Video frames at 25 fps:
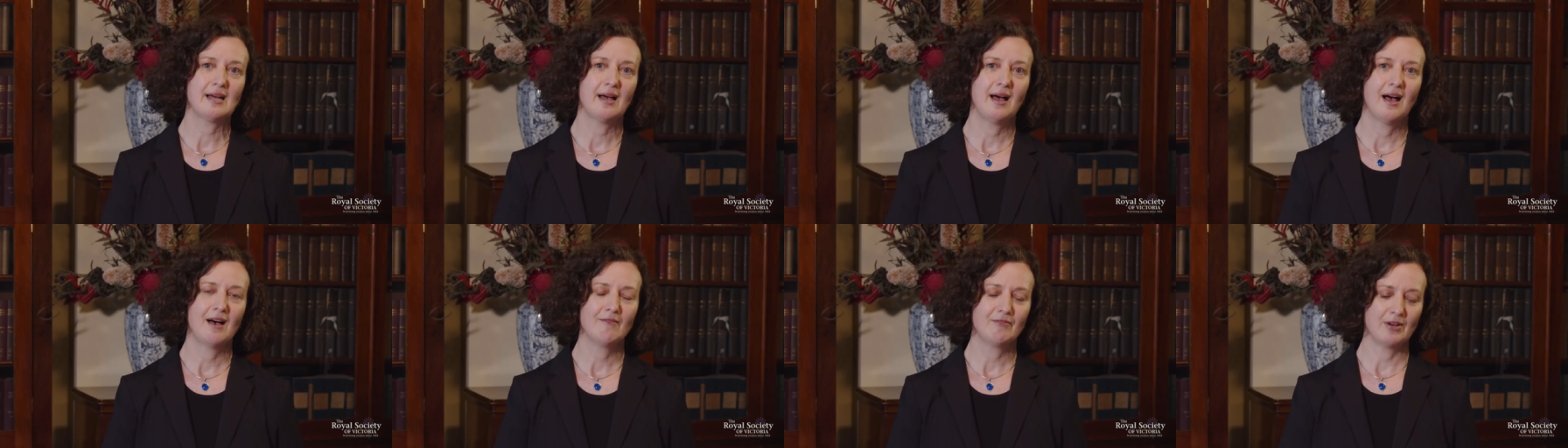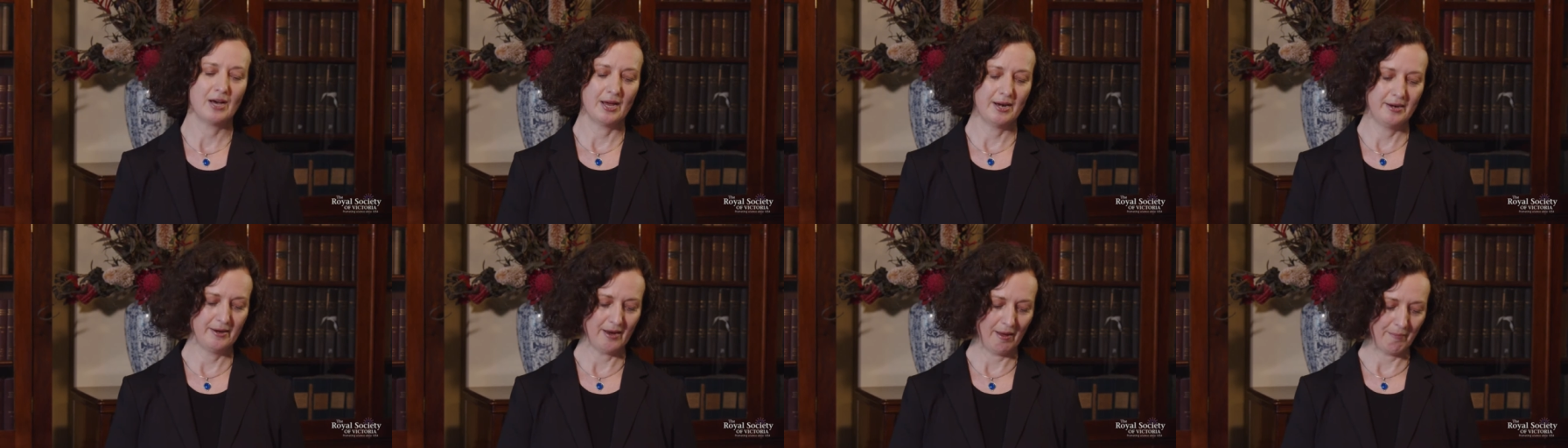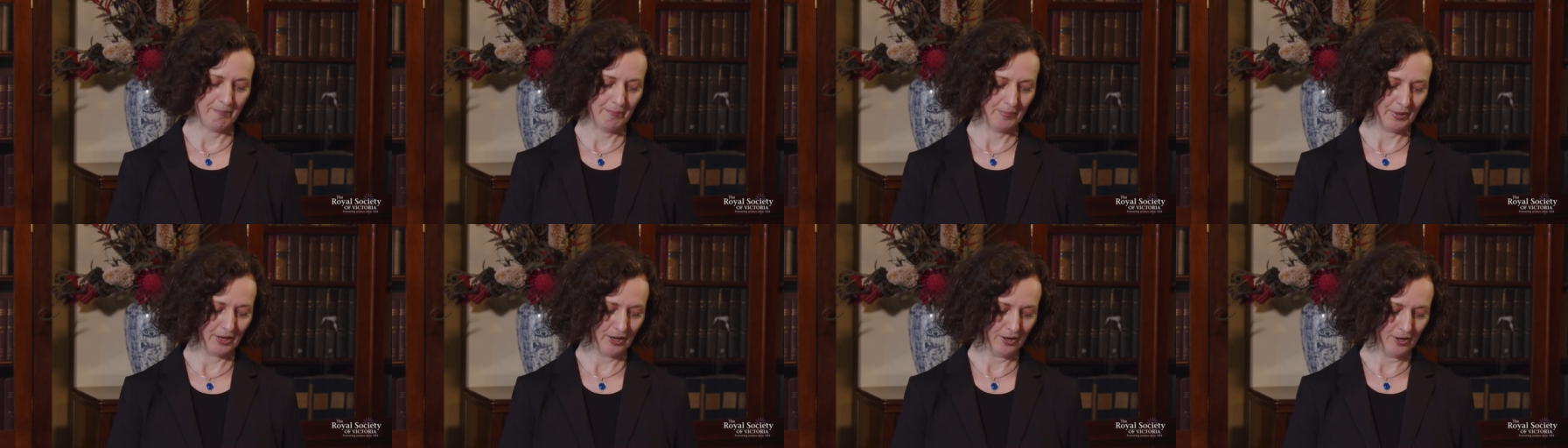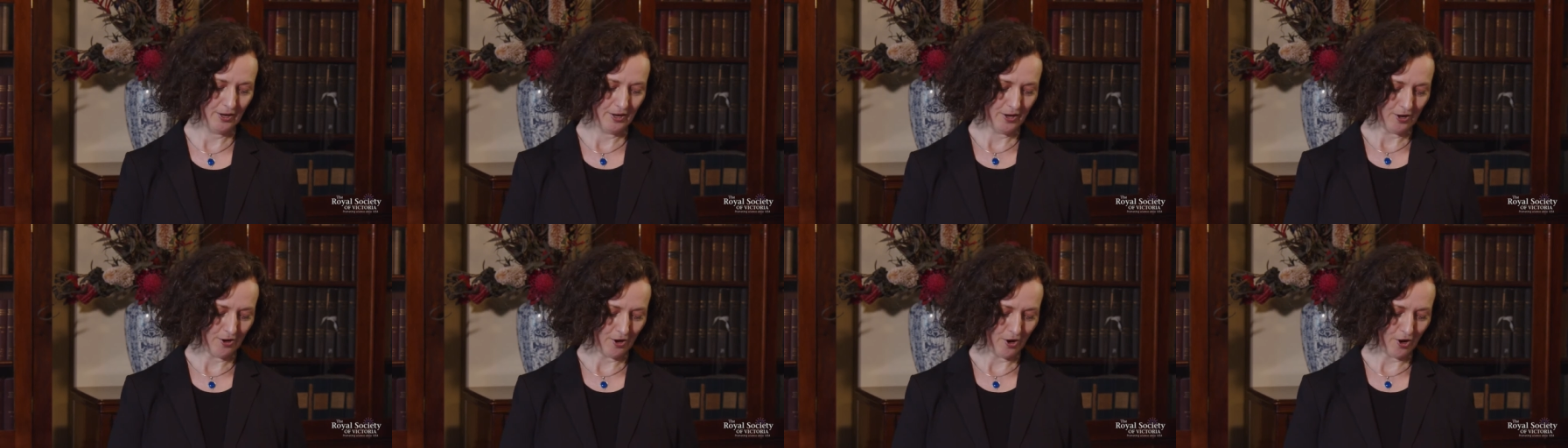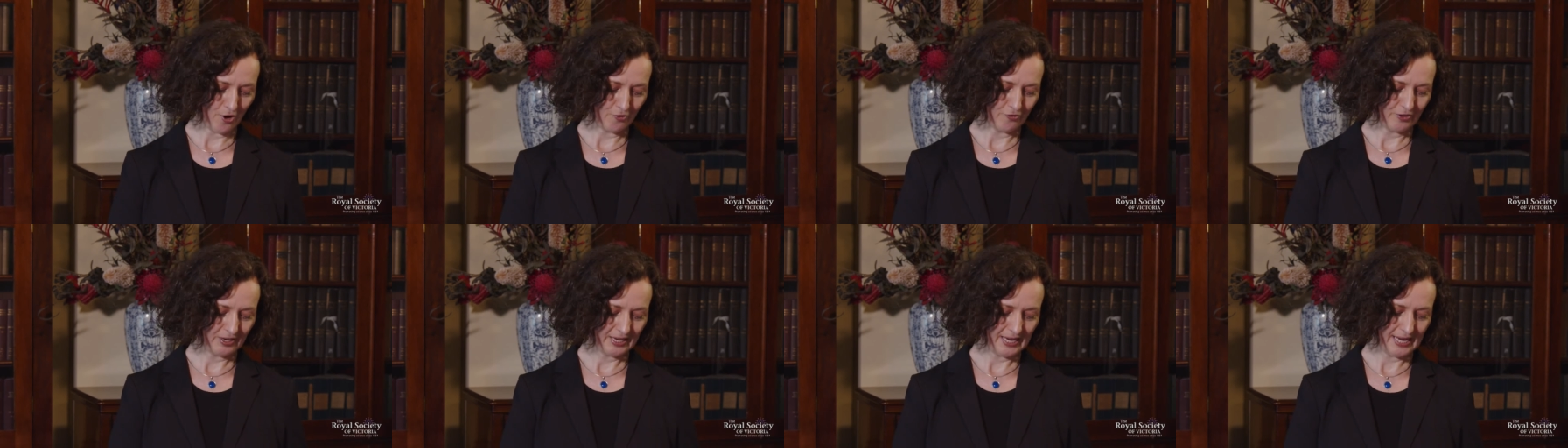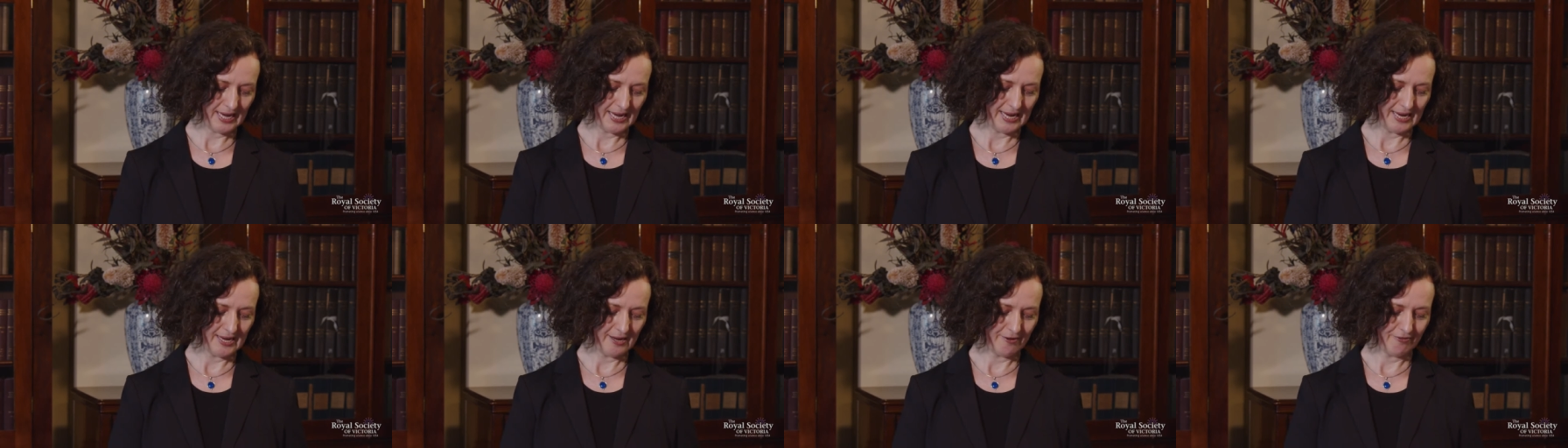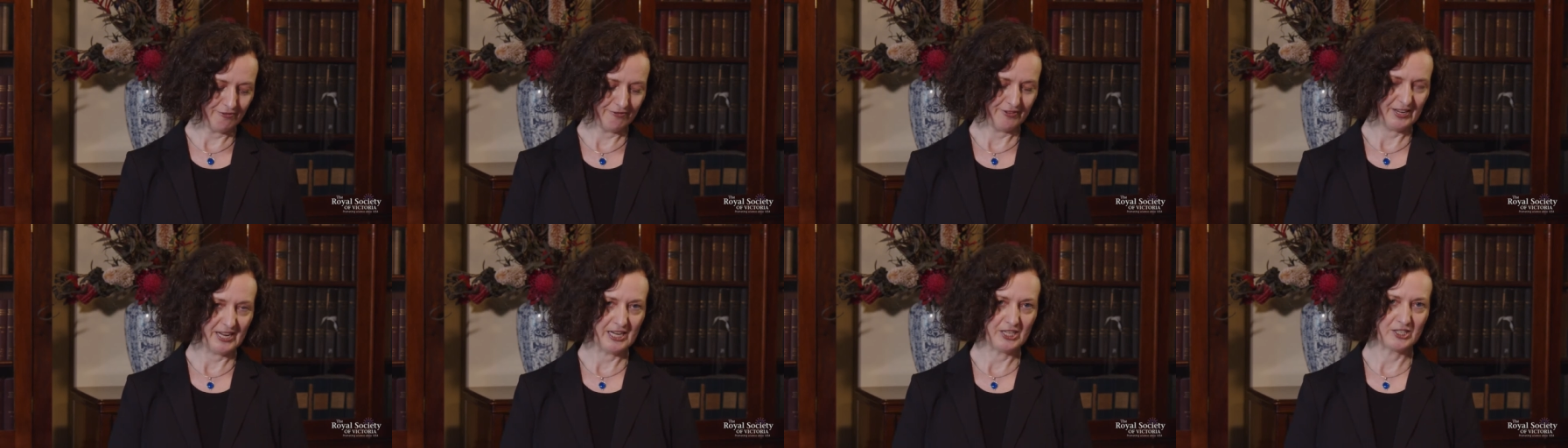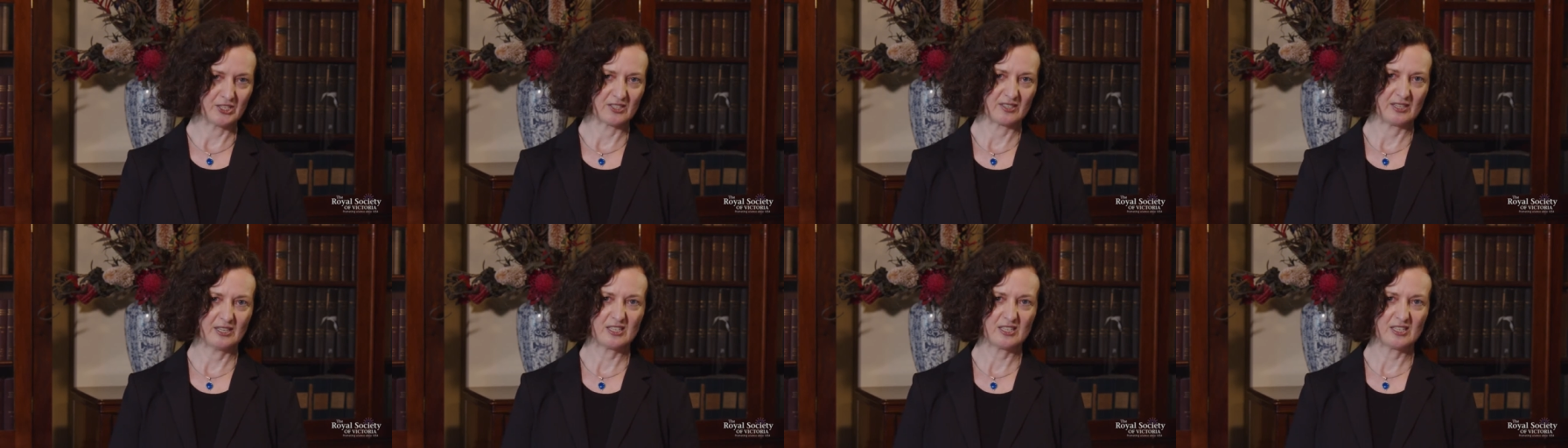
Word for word: to have a number of key features.